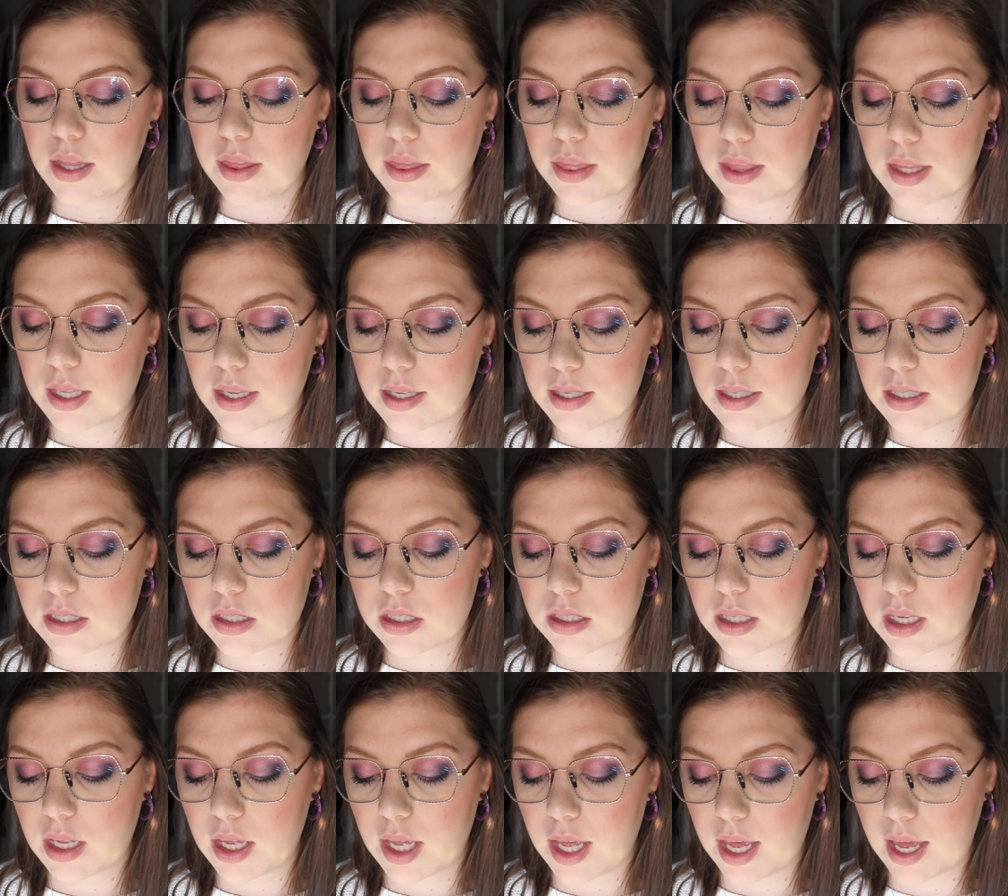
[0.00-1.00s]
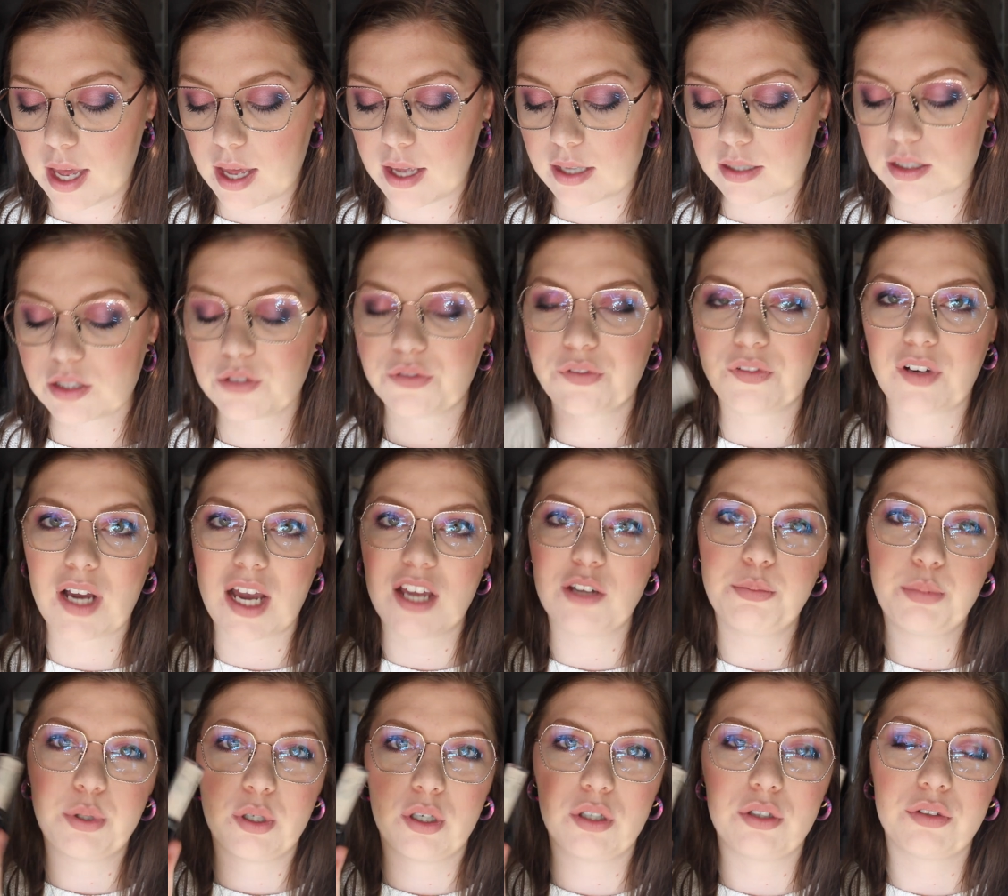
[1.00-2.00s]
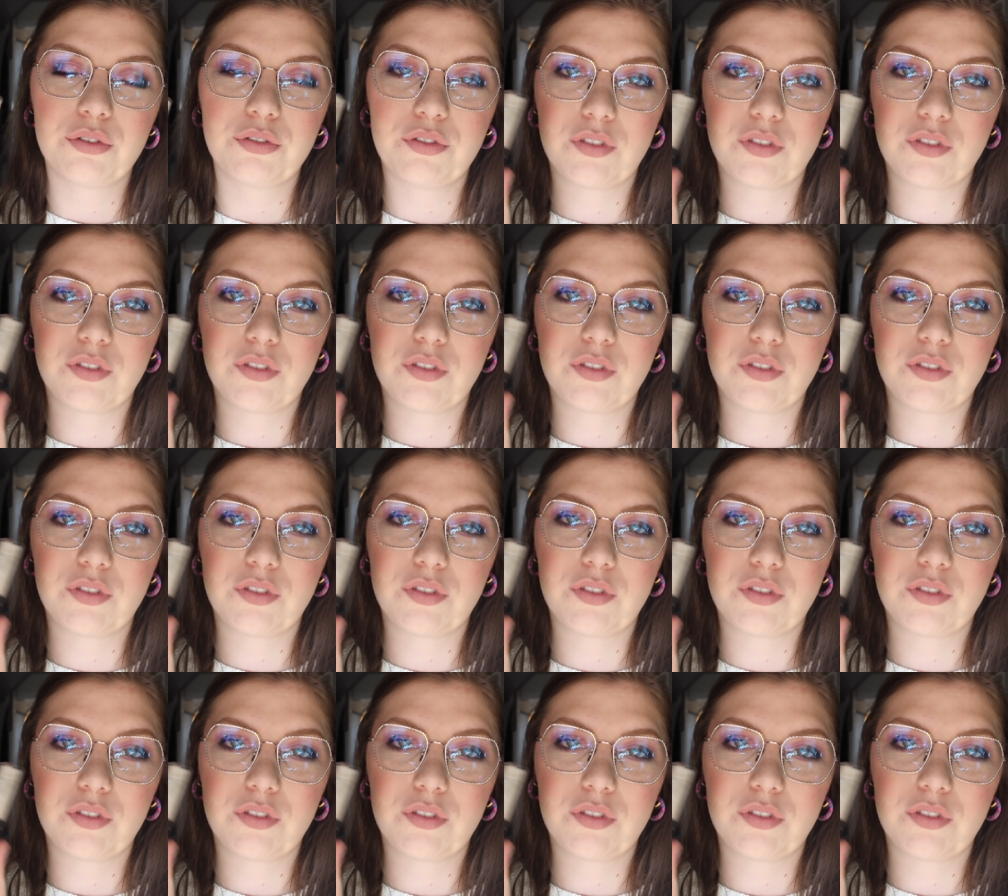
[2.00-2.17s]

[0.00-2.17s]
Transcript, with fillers: This has five point